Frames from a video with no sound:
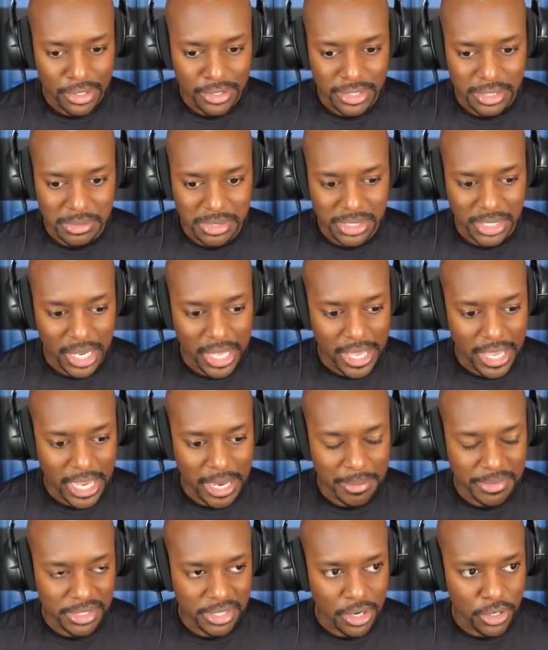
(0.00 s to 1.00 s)
some
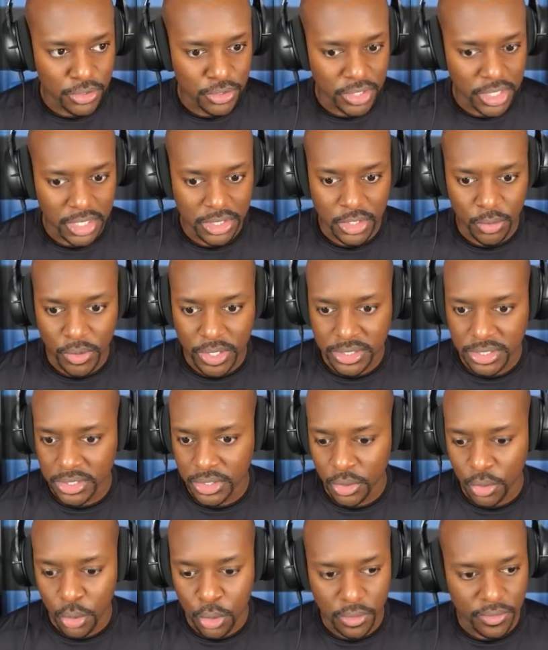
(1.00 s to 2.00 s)
slimes and also getting the rest of
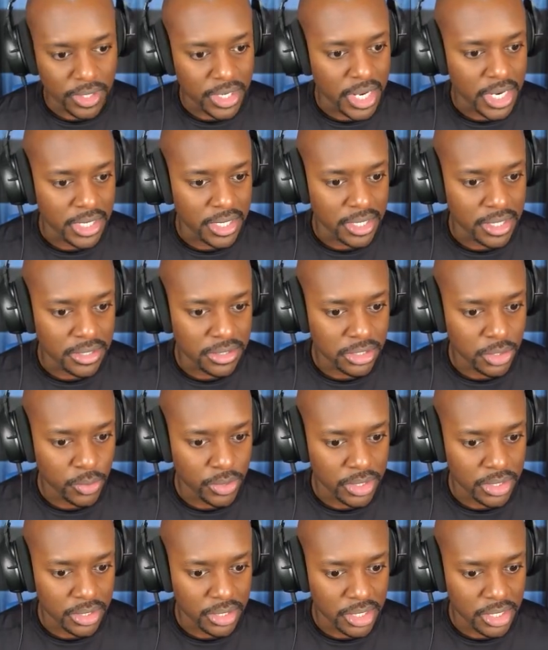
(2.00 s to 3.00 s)
the ore that I need, so we
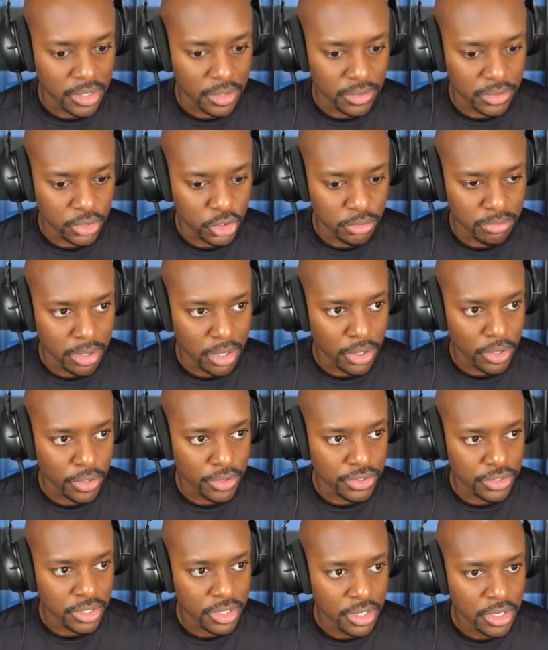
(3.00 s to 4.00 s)
can kill 2
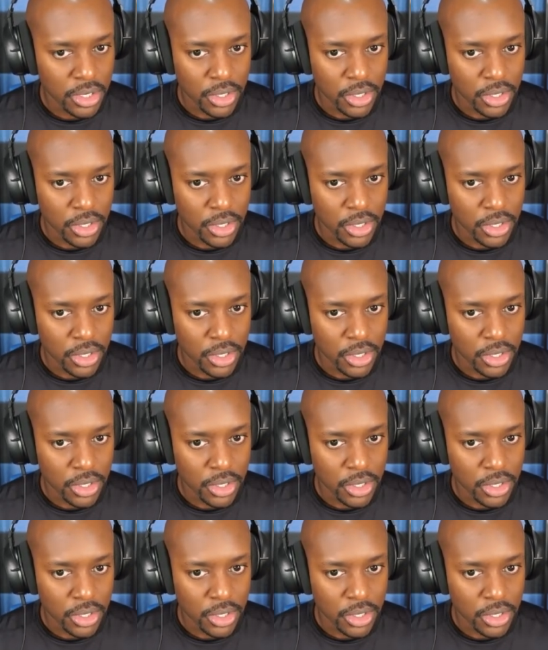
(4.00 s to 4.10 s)
birds,